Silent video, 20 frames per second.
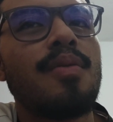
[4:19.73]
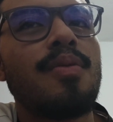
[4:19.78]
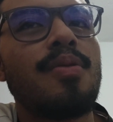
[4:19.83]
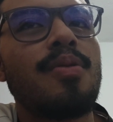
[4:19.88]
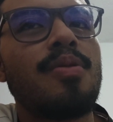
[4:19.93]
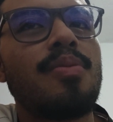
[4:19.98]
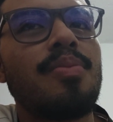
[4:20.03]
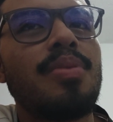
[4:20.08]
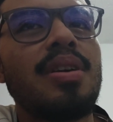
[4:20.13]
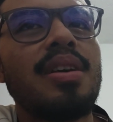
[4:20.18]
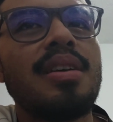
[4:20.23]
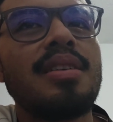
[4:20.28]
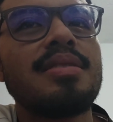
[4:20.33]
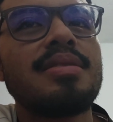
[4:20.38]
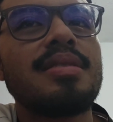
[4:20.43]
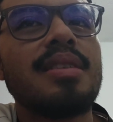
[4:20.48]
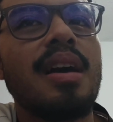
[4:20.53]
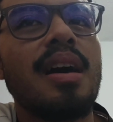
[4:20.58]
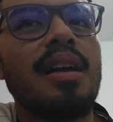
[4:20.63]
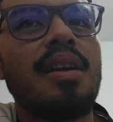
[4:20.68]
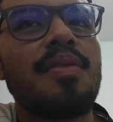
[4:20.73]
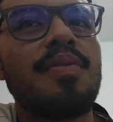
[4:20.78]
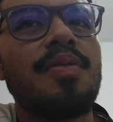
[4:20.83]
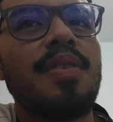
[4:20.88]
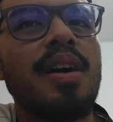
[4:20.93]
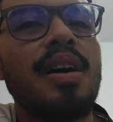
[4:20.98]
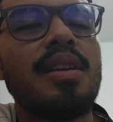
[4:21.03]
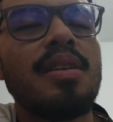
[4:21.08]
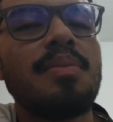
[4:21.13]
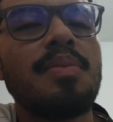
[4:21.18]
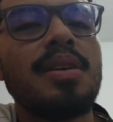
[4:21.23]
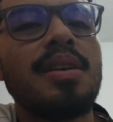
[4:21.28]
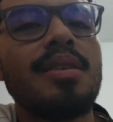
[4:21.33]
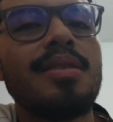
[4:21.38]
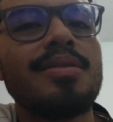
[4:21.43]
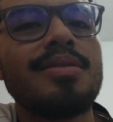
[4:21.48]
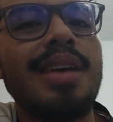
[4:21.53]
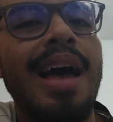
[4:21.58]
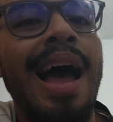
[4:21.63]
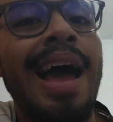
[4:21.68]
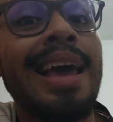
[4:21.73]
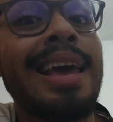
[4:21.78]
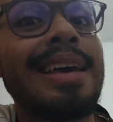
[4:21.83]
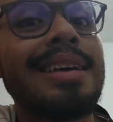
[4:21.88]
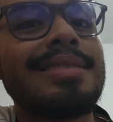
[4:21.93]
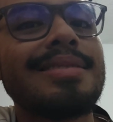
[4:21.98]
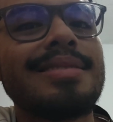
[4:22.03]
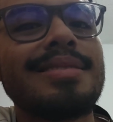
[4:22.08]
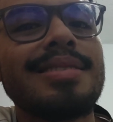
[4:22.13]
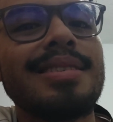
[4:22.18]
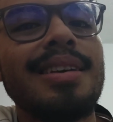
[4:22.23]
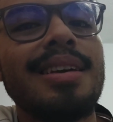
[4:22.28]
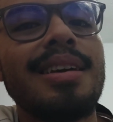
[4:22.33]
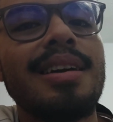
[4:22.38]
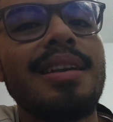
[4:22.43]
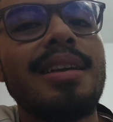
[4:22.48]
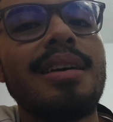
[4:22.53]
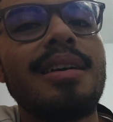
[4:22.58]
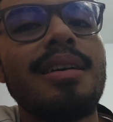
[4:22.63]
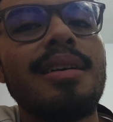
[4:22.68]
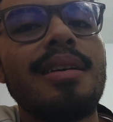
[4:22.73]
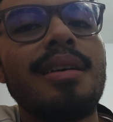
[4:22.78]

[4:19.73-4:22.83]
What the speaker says: for me is kind of funny because I can see it.